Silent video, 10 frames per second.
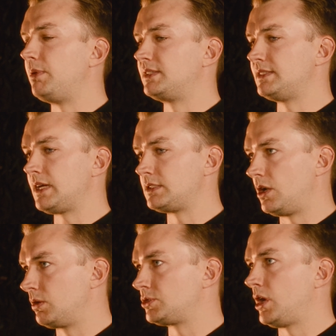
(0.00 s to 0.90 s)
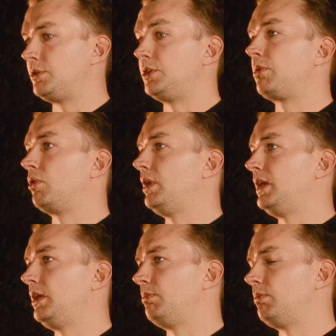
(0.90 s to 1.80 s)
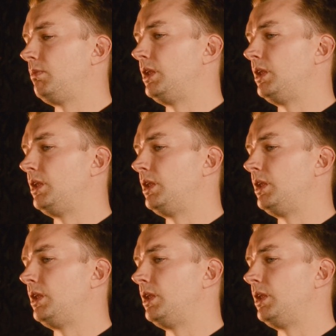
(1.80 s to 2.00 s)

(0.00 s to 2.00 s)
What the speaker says: because it takes a long time to deploy in